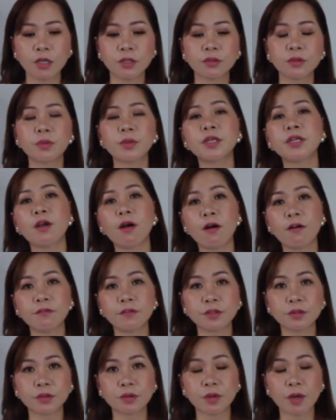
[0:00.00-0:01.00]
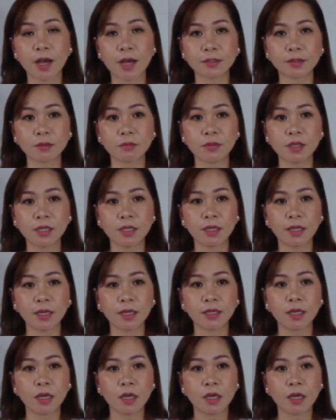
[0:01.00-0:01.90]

So when the officer asked me like,